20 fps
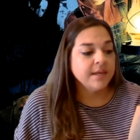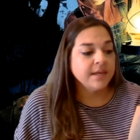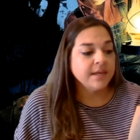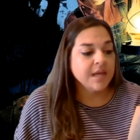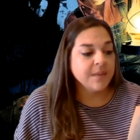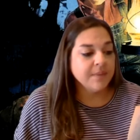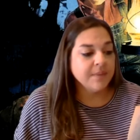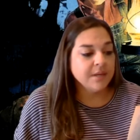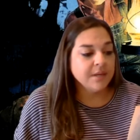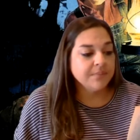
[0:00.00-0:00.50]

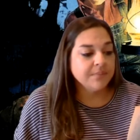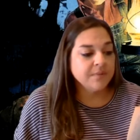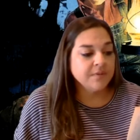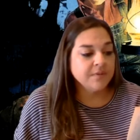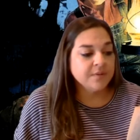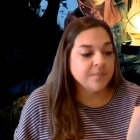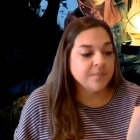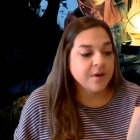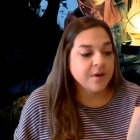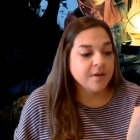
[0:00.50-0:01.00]
Coming up through
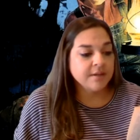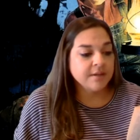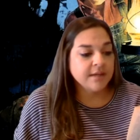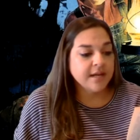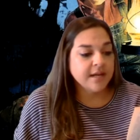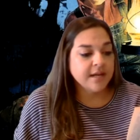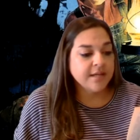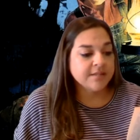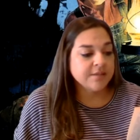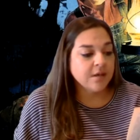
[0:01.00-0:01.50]
the barn
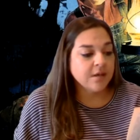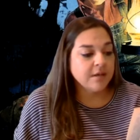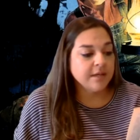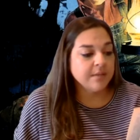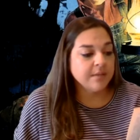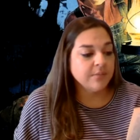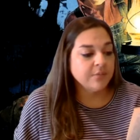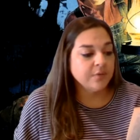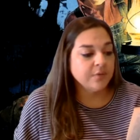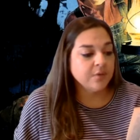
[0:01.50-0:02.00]
lot, I saw
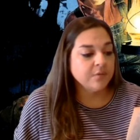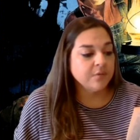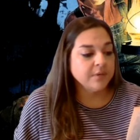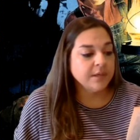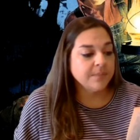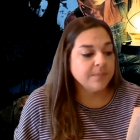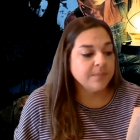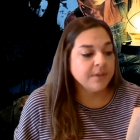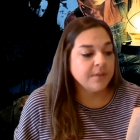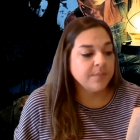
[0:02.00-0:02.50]
him rolled
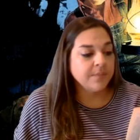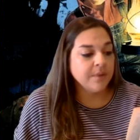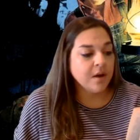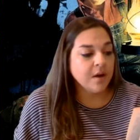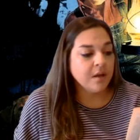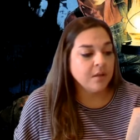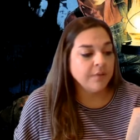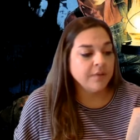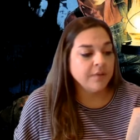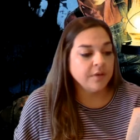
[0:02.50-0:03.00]
up in a
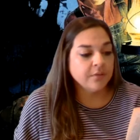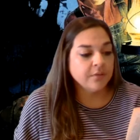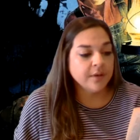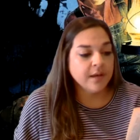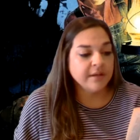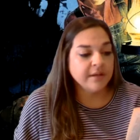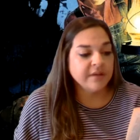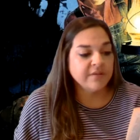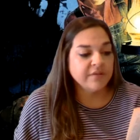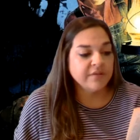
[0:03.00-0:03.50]
ball on the
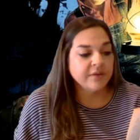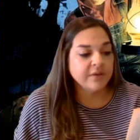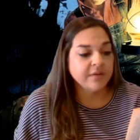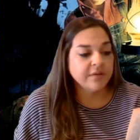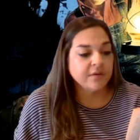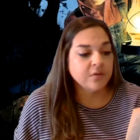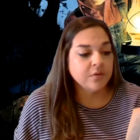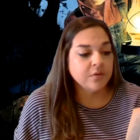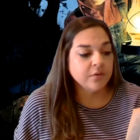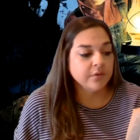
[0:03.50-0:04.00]
ground in front of
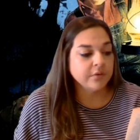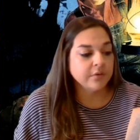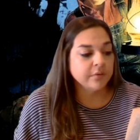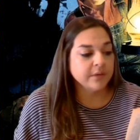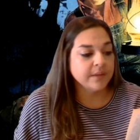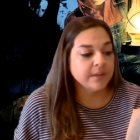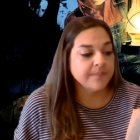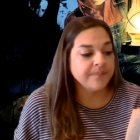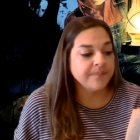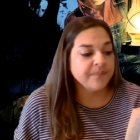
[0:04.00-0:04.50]
the corn
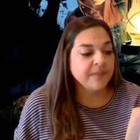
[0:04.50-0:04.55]
crib.